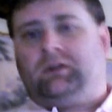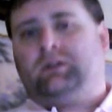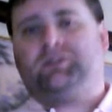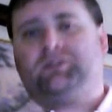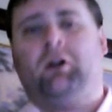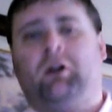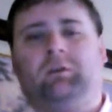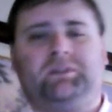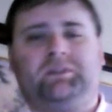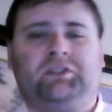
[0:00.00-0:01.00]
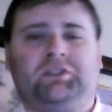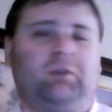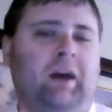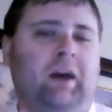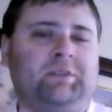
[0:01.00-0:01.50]
Psalms
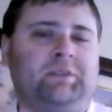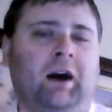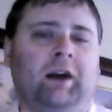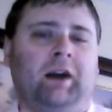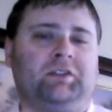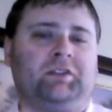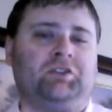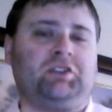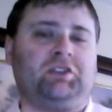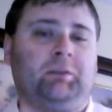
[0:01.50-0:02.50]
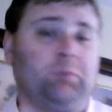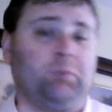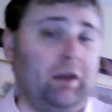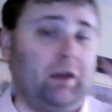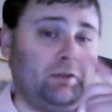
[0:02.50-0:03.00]
describes God as just a
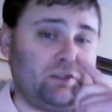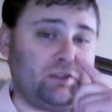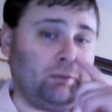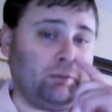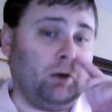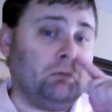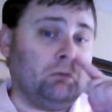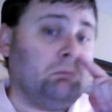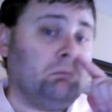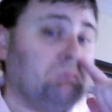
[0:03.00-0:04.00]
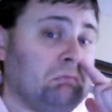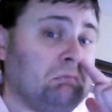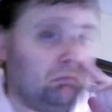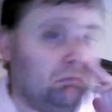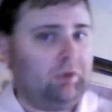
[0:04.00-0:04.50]
breath, just a blow
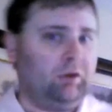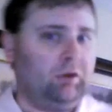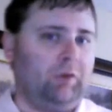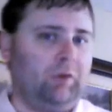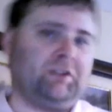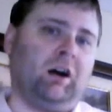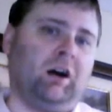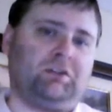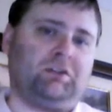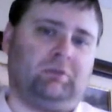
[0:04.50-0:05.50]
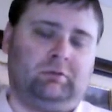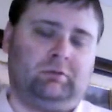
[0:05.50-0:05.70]
of his nostril